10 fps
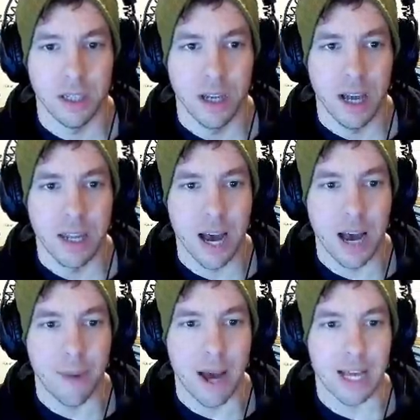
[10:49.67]

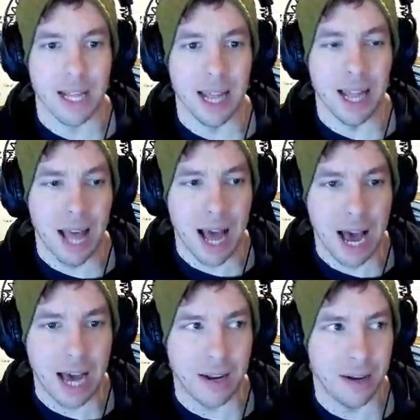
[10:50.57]
Not by a
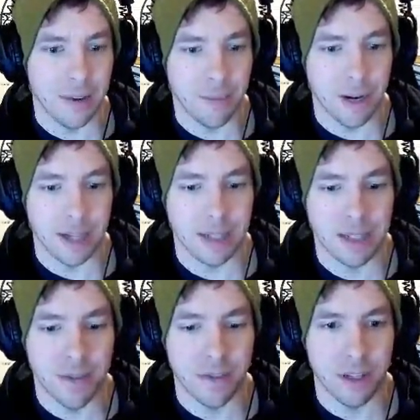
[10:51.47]
lot, but it's
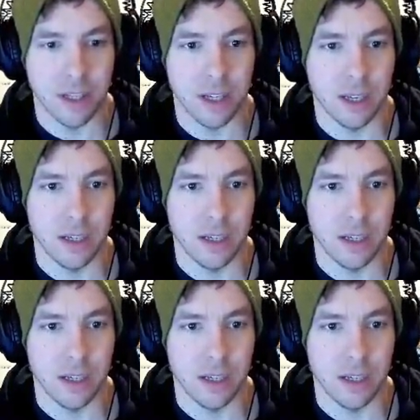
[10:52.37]
definitely...